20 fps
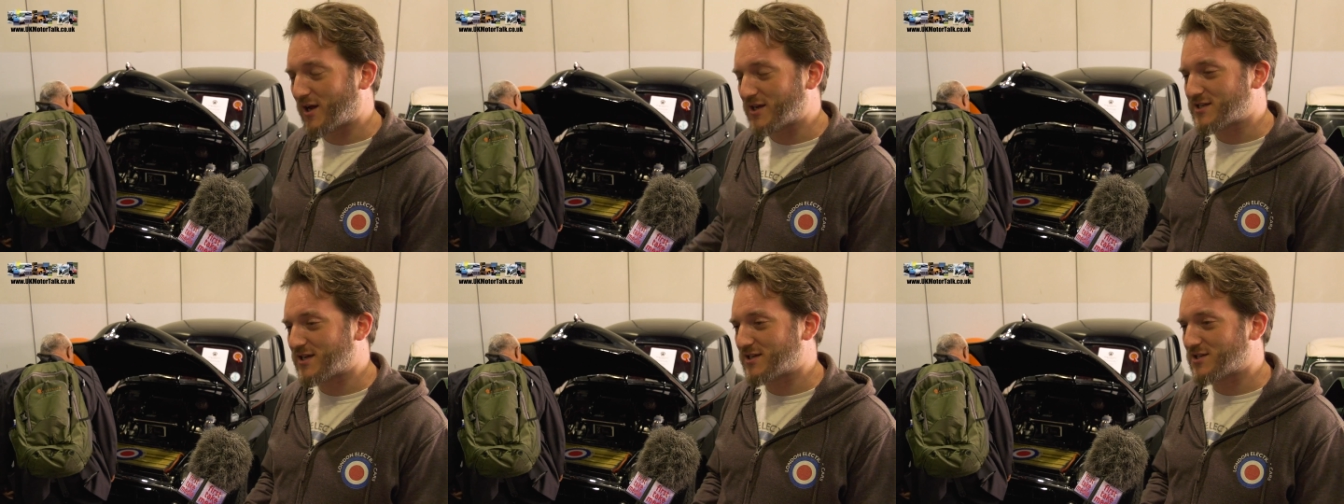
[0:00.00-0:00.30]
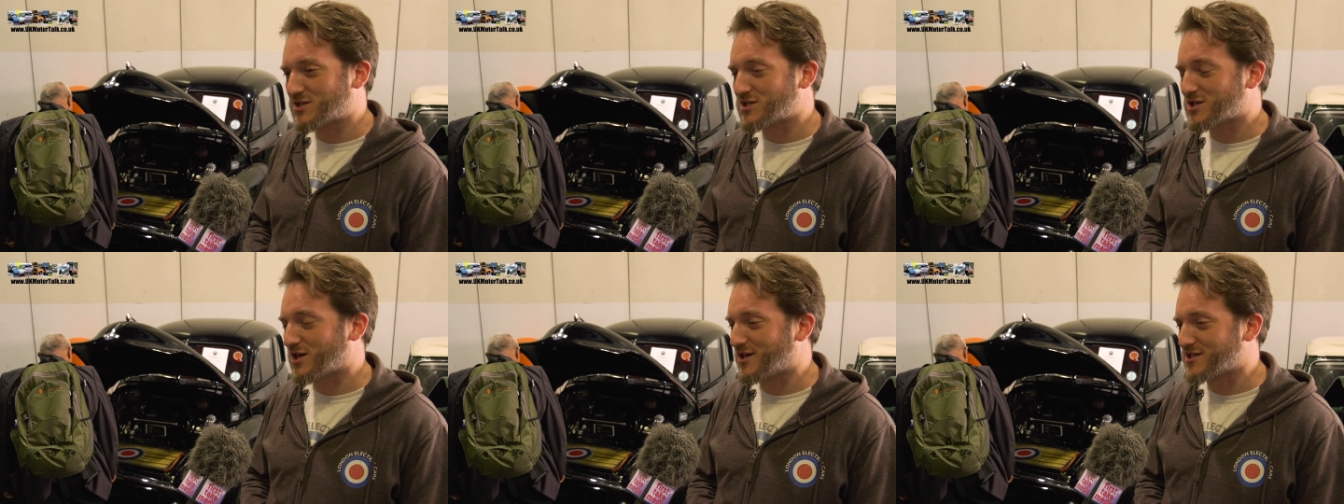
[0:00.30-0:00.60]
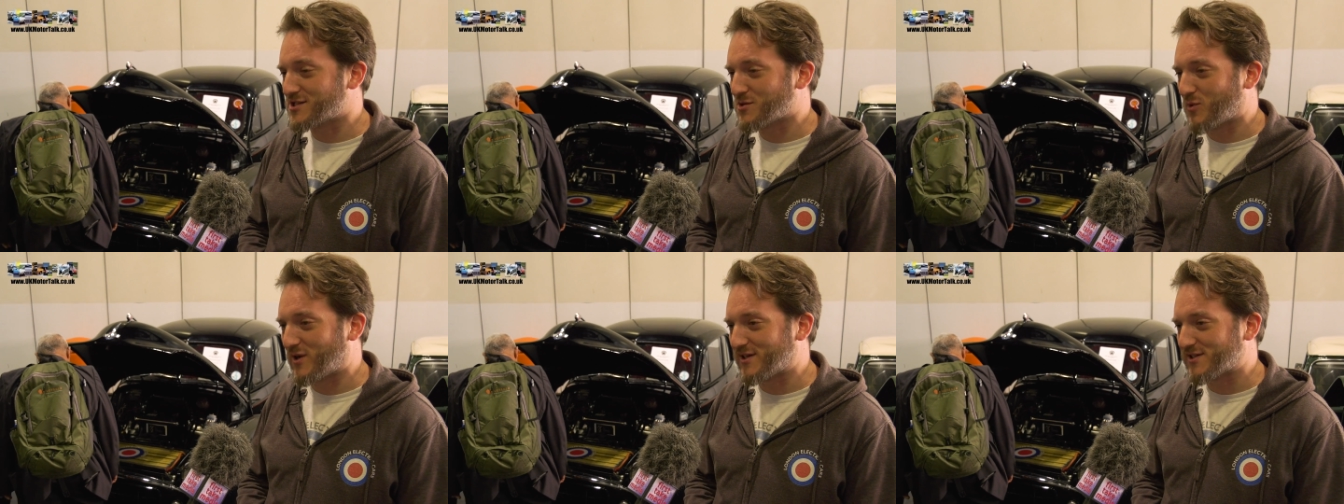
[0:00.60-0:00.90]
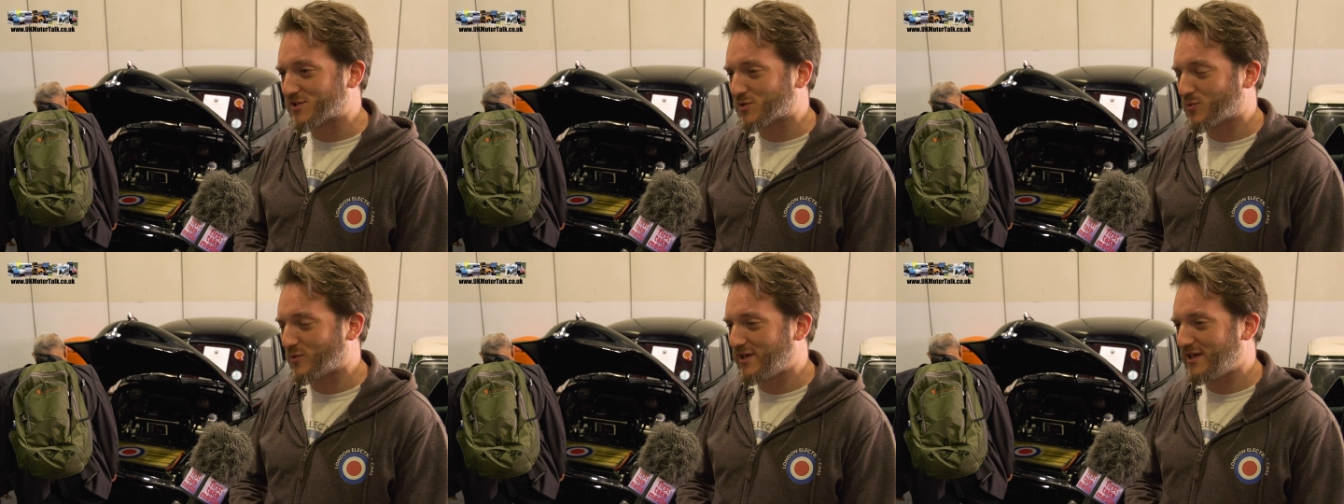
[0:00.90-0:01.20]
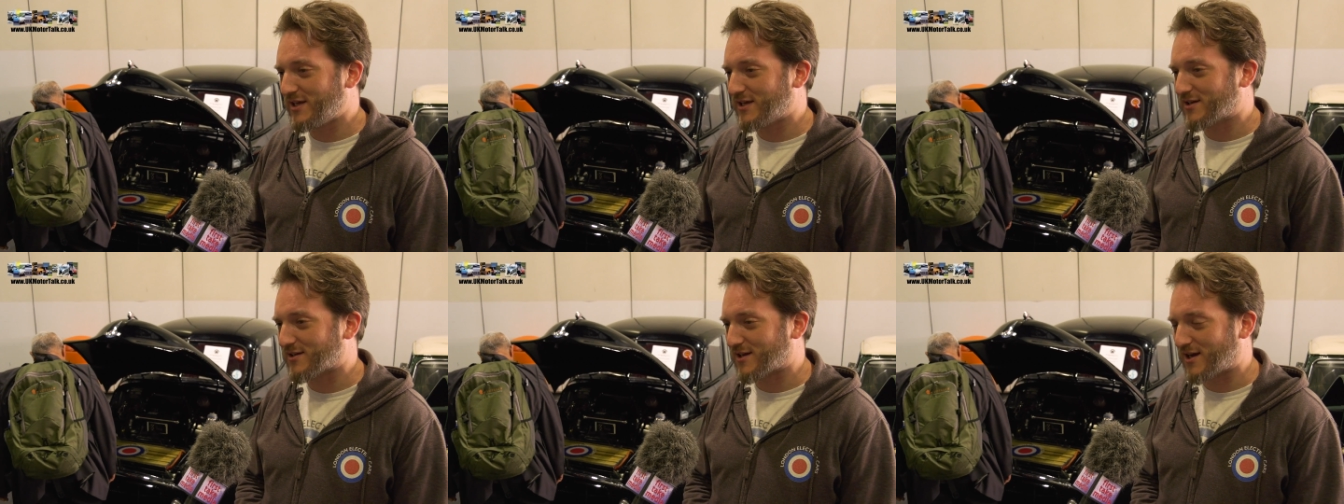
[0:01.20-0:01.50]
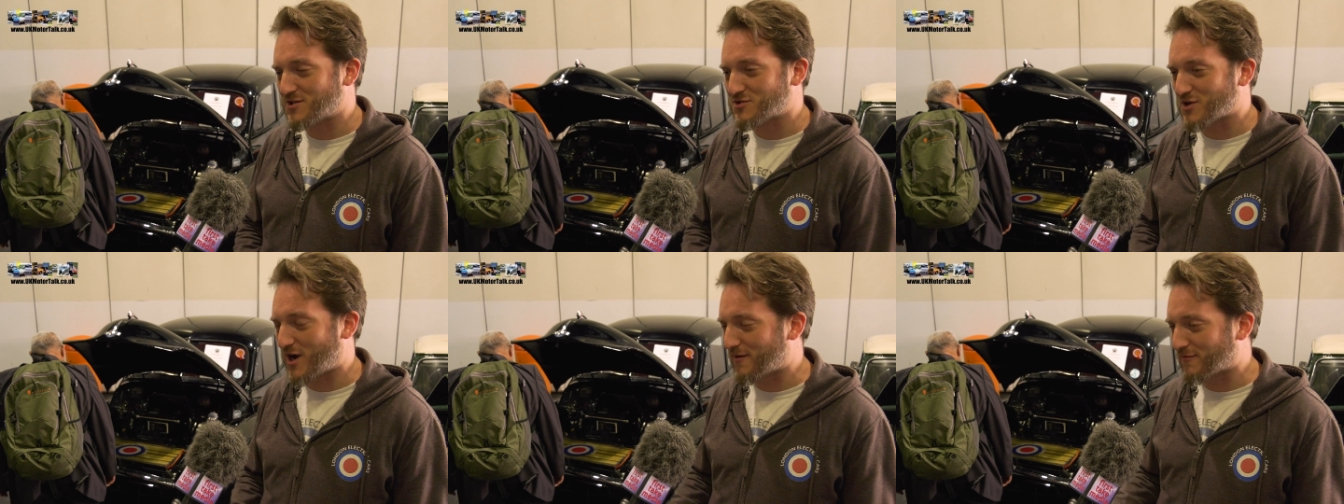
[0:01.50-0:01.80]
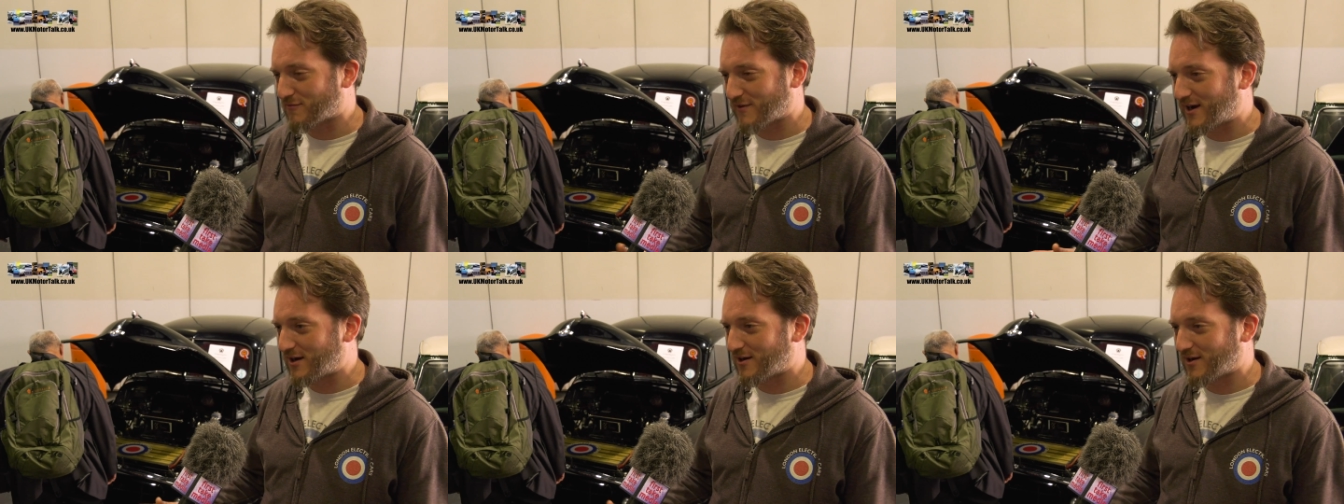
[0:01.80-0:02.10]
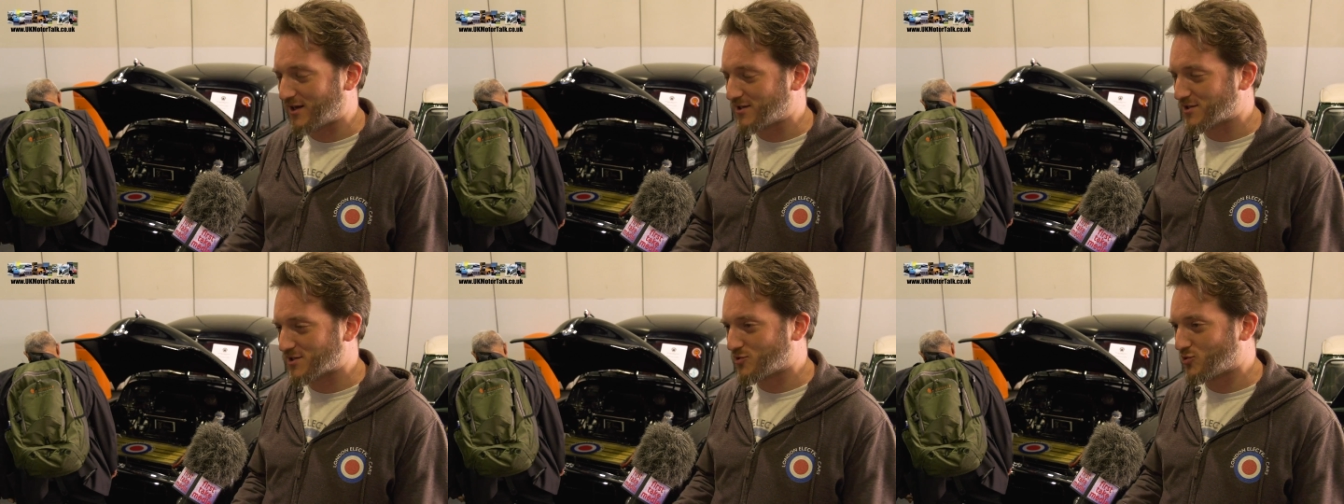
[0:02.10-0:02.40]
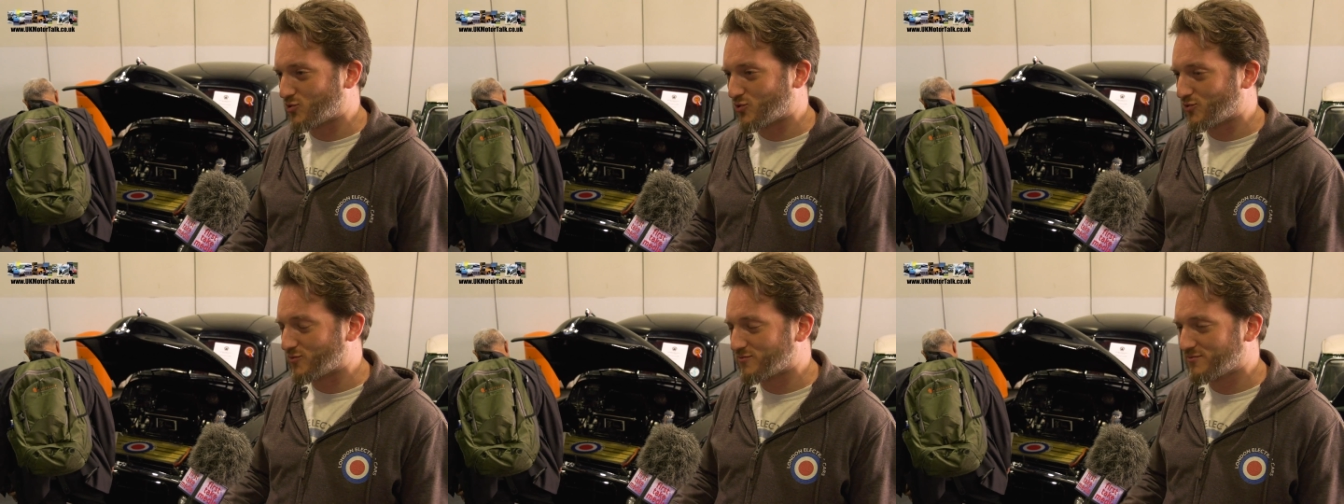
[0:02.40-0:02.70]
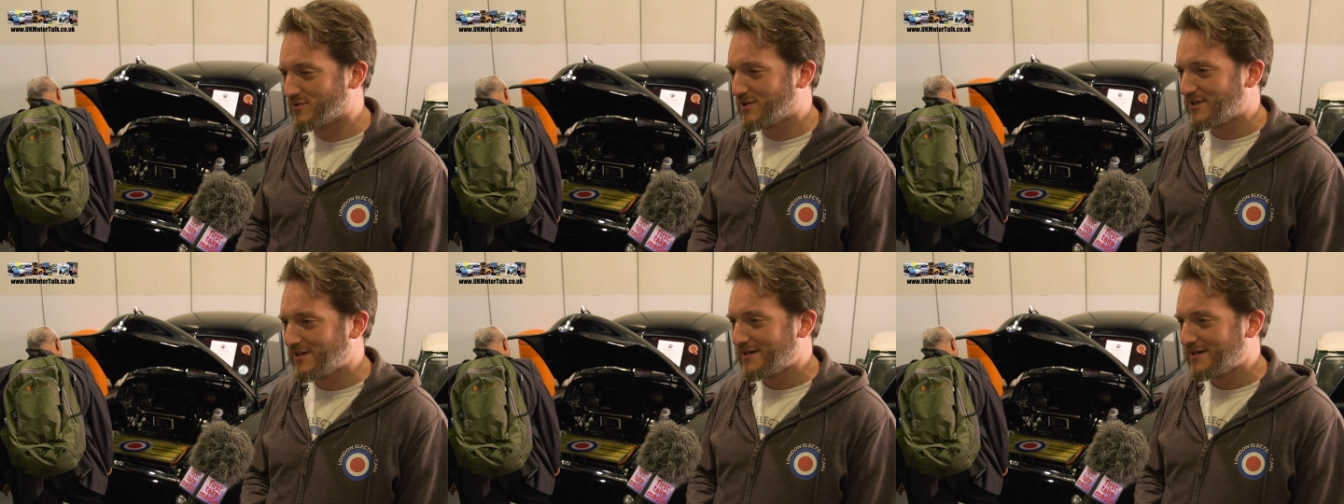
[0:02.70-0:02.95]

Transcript: I tend to charge it once a week, and I drive around London all